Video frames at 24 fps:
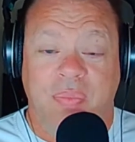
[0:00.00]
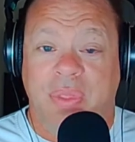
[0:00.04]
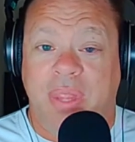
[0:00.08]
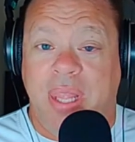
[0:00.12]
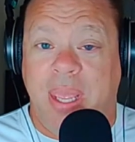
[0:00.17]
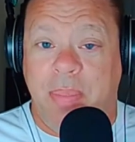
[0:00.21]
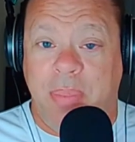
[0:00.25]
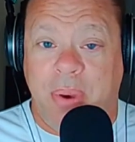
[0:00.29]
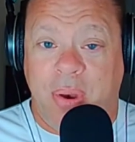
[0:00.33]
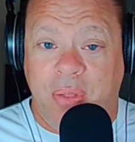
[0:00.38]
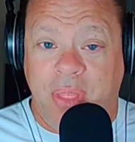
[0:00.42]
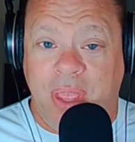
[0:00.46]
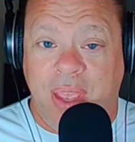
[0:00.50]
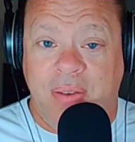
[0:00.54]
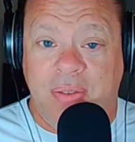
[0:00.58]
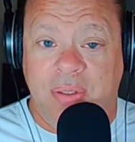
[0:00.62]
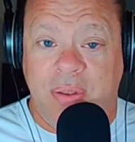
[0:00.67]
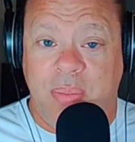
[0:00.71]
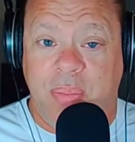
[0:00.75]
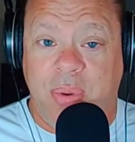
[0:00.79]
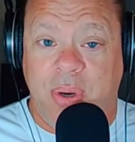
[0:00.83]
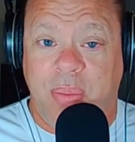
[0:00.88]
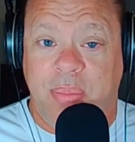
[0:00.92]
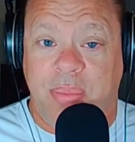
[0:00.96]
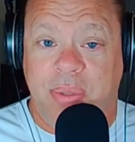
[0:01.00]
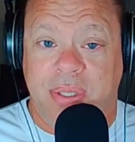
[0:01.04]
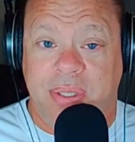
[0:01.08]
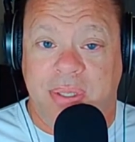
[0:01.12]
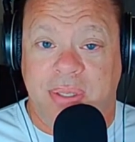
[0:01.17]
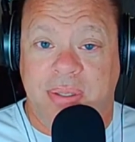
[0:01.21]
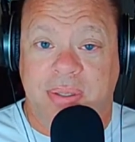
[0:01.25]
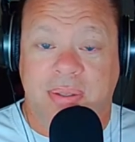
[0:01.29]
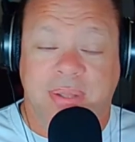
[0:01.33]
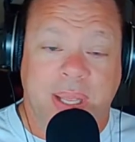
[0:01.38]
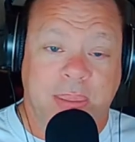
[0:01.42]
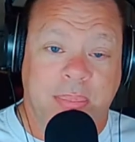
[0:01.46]
They both have their
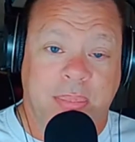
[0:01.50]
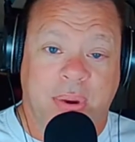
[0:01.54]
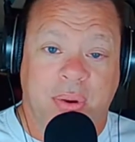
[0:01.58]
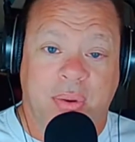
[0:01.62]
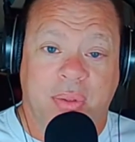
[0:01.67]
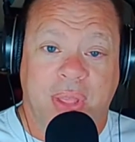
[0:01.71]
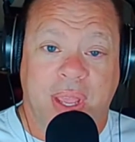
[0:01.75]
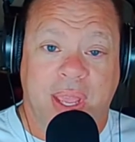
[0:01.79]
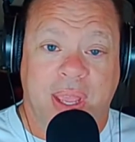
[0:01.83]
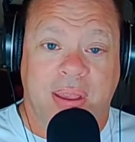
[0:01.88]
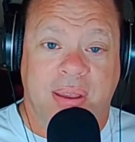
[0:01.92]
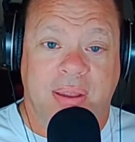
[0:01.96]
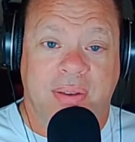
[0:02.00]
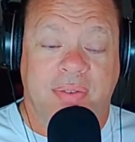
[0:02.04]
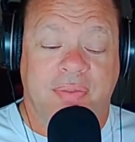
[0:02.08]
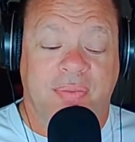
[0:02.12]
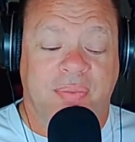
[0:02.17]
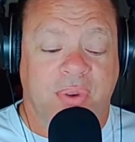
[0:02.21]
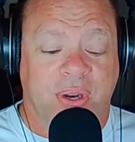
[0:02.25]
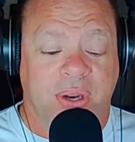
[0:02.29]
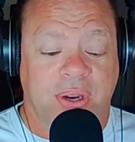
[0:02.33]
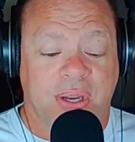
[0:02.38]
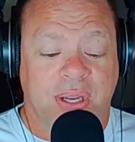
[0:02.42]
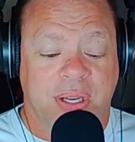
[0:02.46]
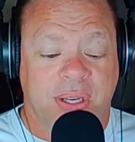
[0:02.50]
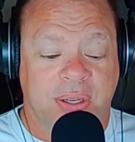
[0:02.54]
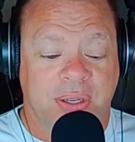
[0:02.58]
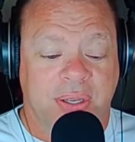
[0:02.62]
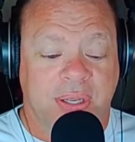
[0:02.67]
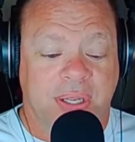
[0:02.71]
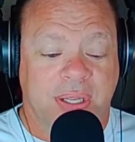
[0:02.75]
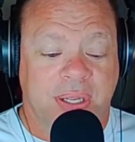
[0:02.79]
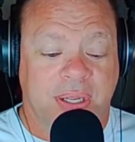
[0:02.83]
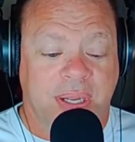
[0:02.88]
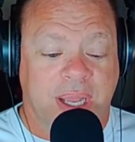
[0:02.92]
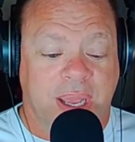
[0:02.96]
purposes. They both have very
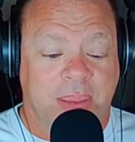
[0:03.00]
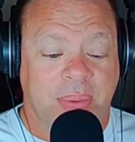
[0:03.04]
good,